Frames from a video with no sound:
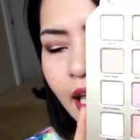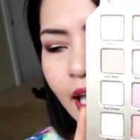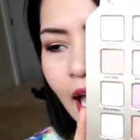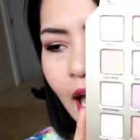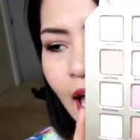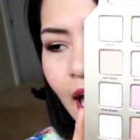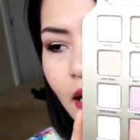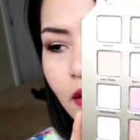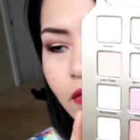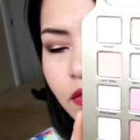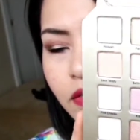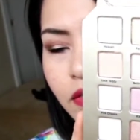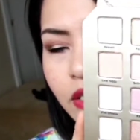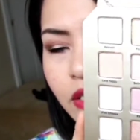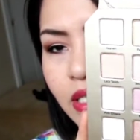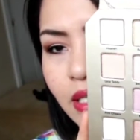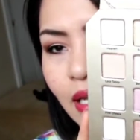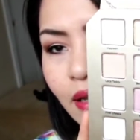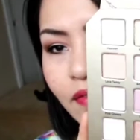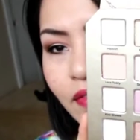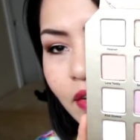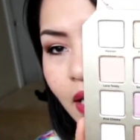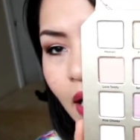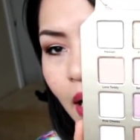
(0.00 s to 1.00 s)
they have
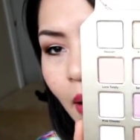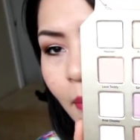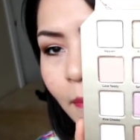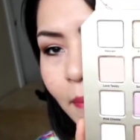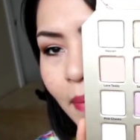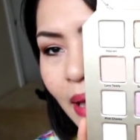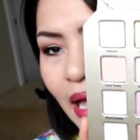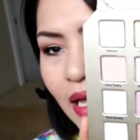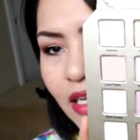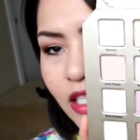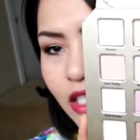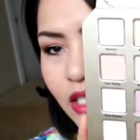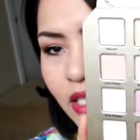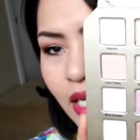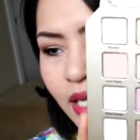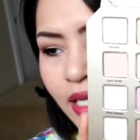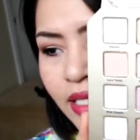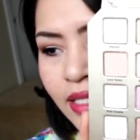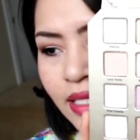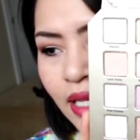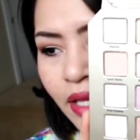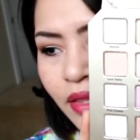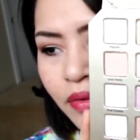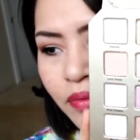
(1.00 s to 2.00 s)
7 matte
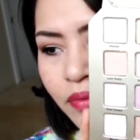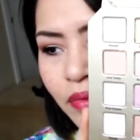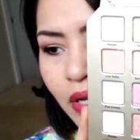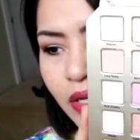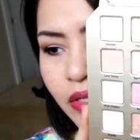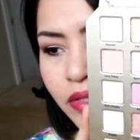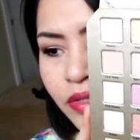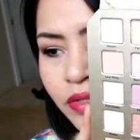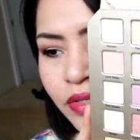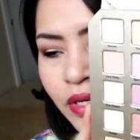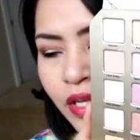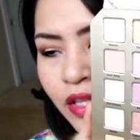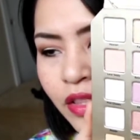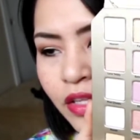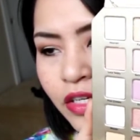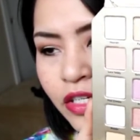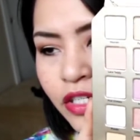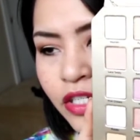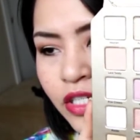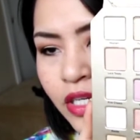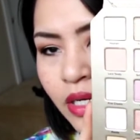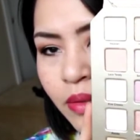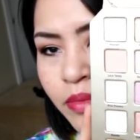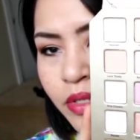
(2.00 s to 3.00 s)
shades, and the rest are either
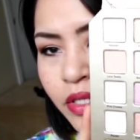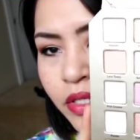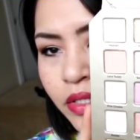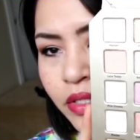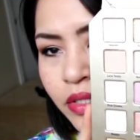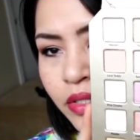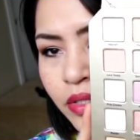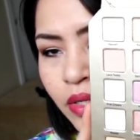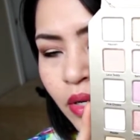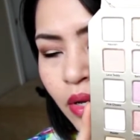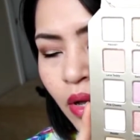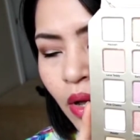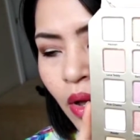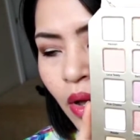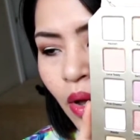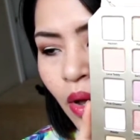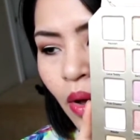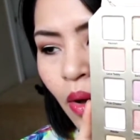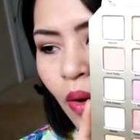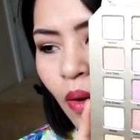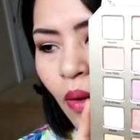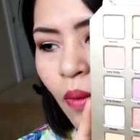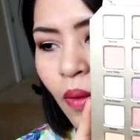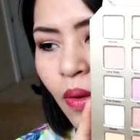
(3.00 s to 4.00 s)
shimmers
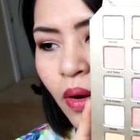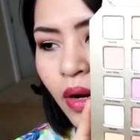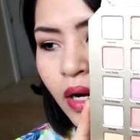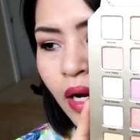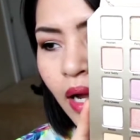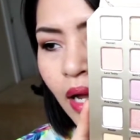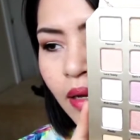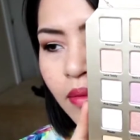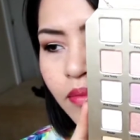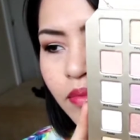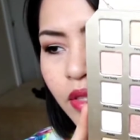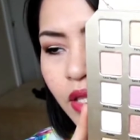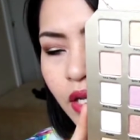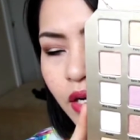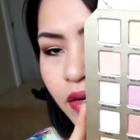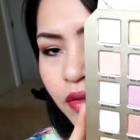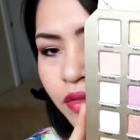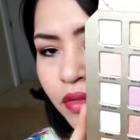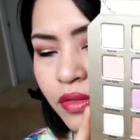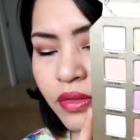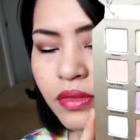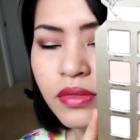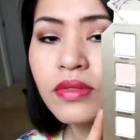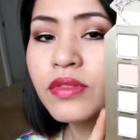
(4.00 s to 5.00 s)
or
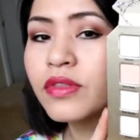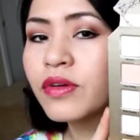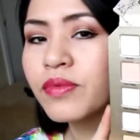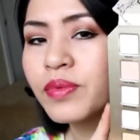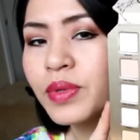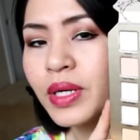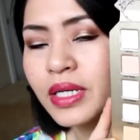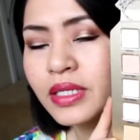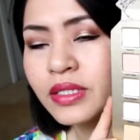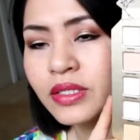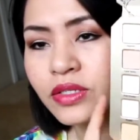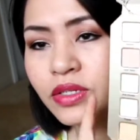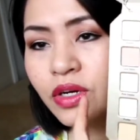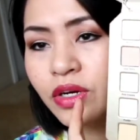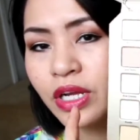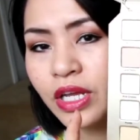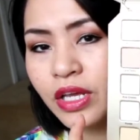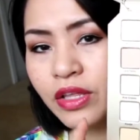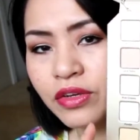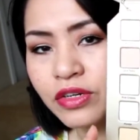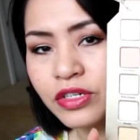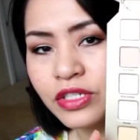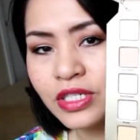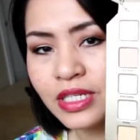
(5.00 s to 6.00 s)
the rest are
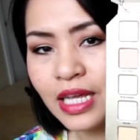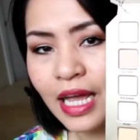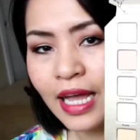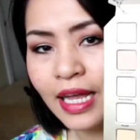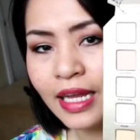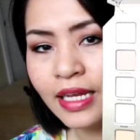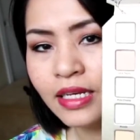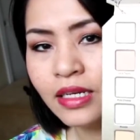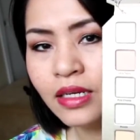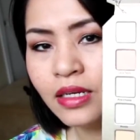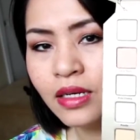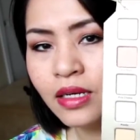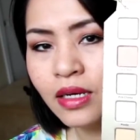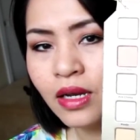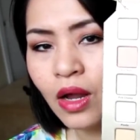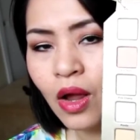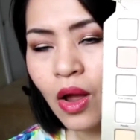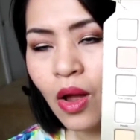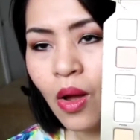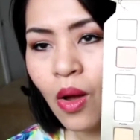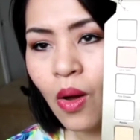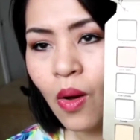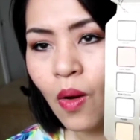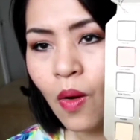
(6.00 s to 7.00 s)
either satin
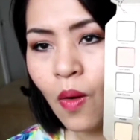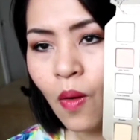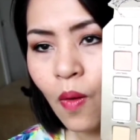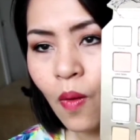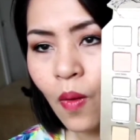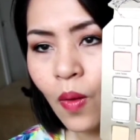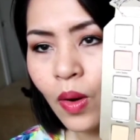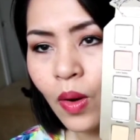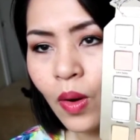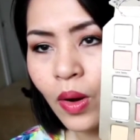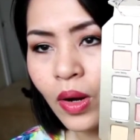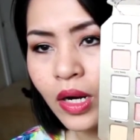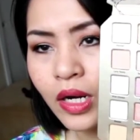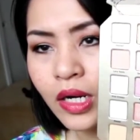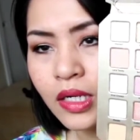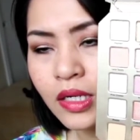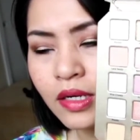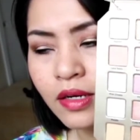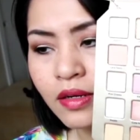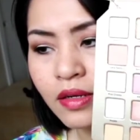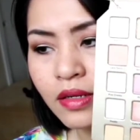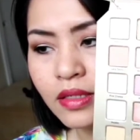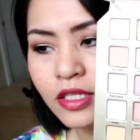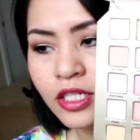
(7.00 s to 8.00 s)
or
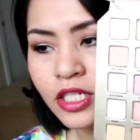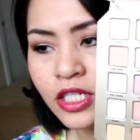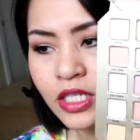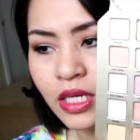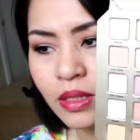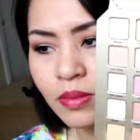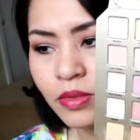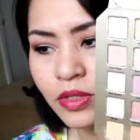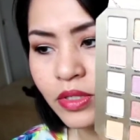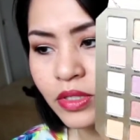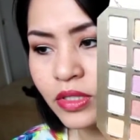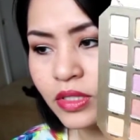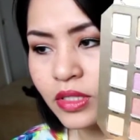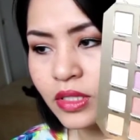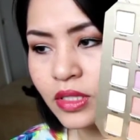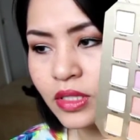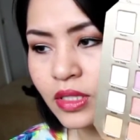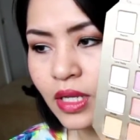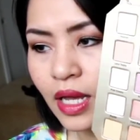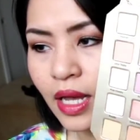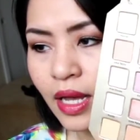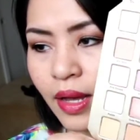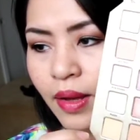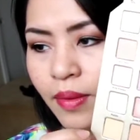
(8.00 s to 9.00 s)
shimmers.
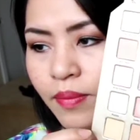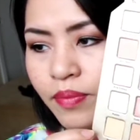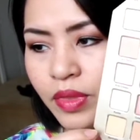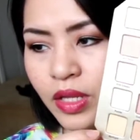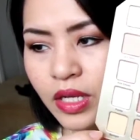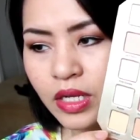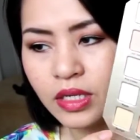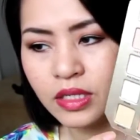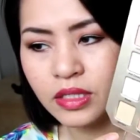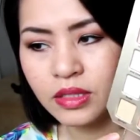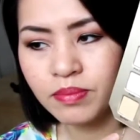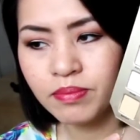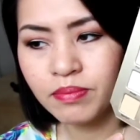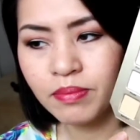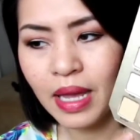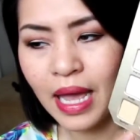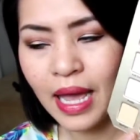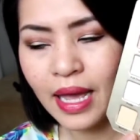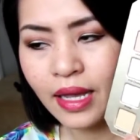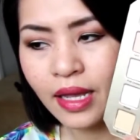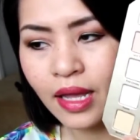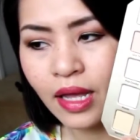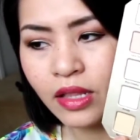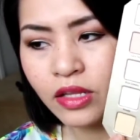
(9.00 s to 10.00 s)
The
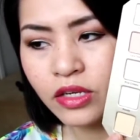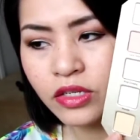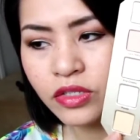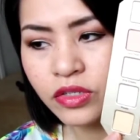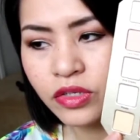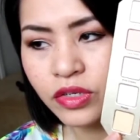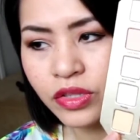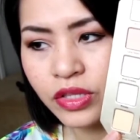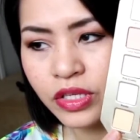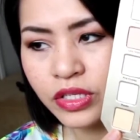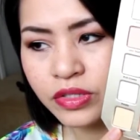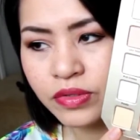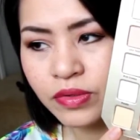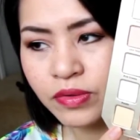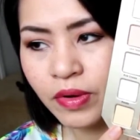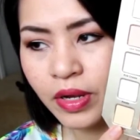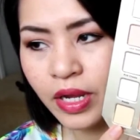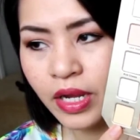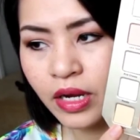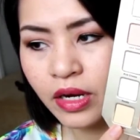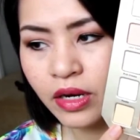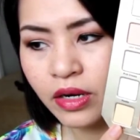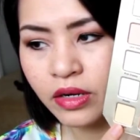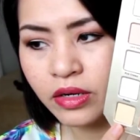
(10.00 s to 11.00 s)
matte colors are this one
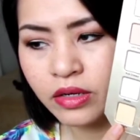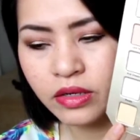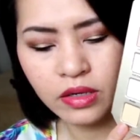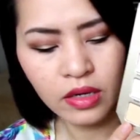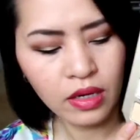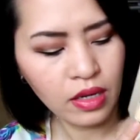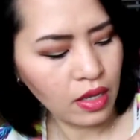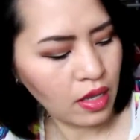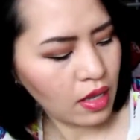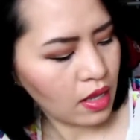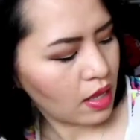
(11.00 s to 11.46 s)
right here,